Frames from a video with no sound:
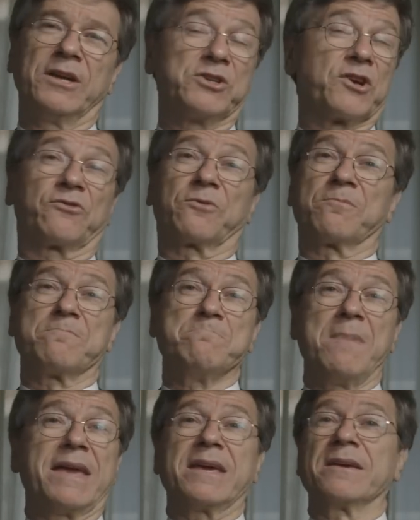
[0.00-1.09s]
Just
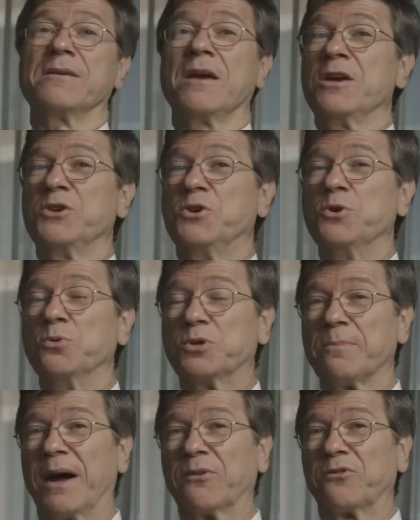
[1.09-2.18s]
making huge
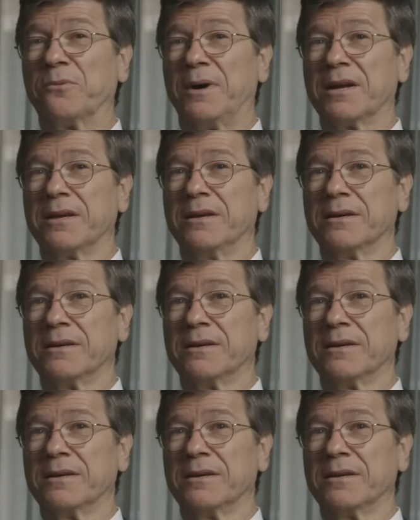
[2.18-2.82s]
amounts of money,